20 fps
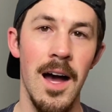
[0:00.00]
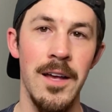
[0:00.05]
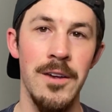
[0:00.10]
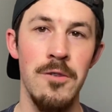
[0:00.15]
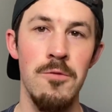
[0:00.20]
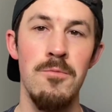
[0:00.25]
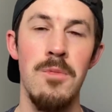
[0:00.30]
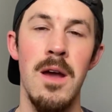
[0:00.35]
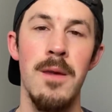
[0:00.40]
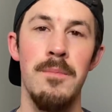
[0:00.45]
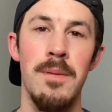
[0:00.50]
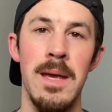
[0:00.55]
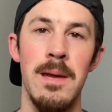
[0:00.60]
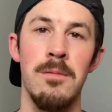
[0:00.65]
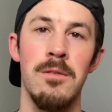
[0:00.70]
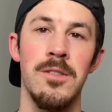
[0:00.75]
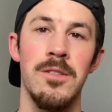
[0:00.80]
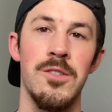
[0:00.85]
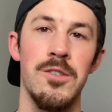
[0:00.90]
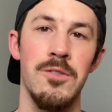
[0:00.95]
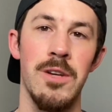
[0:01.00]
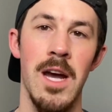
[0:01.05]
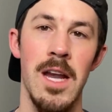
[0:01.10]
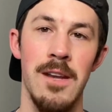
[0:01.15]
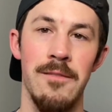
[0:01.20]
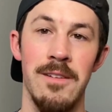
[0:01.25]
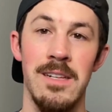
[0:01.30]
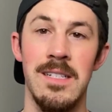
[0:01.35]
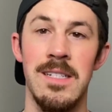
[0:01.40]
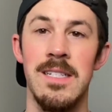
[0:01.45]
you might be able to kind
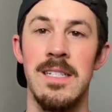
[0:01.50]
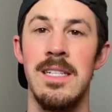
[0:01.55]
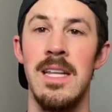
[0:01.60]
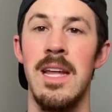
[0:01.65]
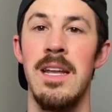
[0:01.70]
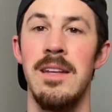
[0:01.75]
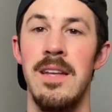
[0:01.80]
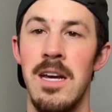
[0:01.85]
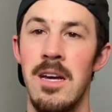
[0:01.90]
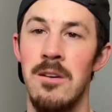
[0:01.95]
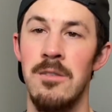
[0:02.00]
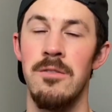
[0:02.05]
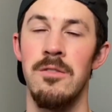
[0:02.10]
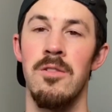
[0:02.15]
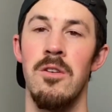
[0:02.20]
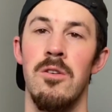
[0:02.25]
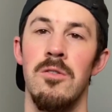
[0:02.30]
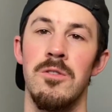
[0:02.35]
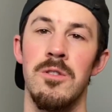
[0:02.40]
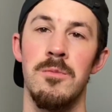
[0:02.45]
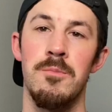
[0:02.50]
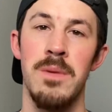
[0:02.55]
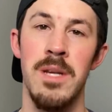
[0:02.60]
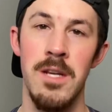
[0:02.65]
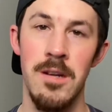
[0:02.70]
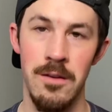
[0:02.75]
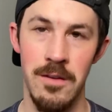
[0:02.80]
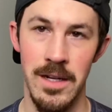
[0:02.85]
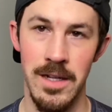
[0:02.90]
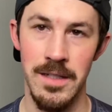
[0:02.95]
of extend out those
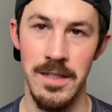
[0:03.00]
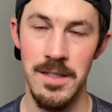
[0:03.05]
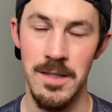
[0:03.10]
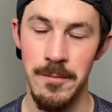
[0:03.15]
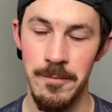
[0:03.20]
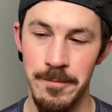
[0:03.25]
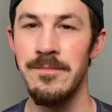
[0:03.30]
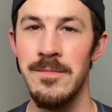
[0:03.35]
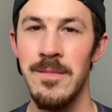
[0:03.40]
periods.